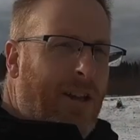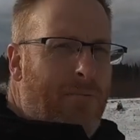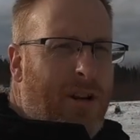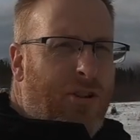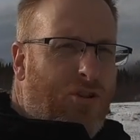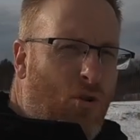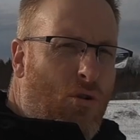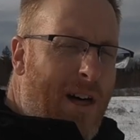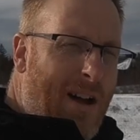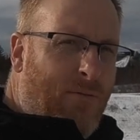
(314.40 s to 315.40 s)
bit of control.
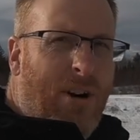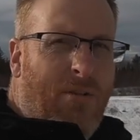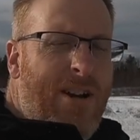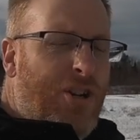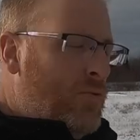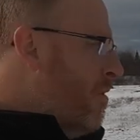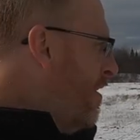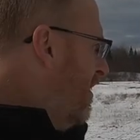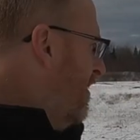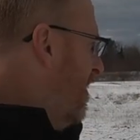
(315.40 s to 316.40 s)
That rear end just
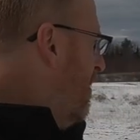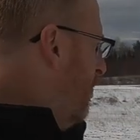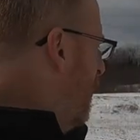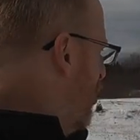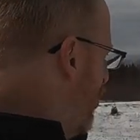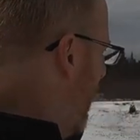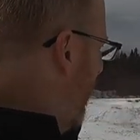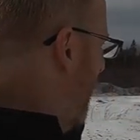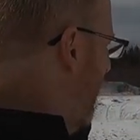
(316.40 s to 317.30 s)
wanted to fishtail